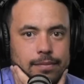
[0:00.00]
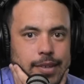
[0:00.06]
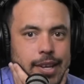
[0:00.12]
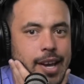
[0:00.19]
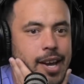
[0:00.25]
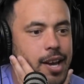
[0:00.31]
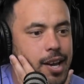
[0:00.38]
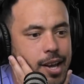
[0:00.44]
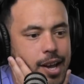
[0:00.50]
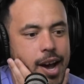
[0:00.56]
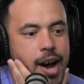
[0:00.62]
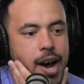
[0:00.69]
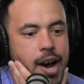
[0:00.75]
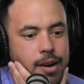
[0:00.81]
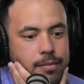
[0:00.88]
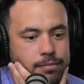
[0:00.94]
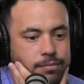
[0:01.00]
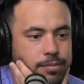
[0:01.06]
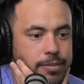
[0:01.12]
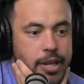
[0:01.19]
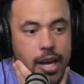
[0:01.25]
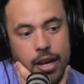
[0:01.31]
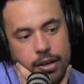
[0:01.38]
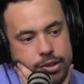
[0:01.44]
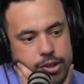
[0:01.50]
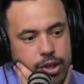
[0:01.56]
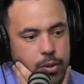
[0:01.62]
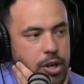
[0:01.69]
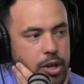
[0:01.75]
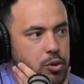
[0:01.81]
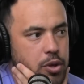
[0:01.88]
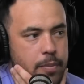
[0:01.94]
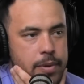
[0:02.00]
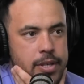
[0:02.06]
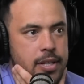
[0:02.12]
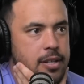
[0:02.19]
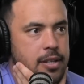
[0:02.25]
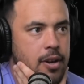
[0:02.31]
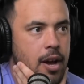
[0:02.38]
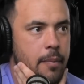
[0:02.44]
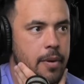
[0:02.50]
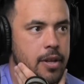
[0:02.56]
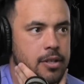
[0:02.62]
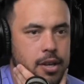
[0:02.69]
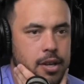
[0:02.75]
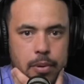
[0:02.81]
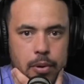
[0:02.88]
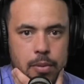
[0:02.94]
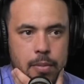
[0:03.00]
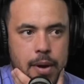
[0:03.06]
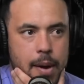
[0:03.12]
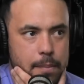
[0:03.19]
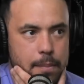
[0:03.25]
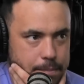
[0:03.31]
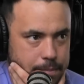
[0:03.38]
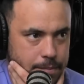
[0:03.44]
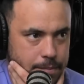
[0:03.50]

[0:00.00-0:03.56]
vax. Yeah. So he's sort of missing assignment, so I pulled him up.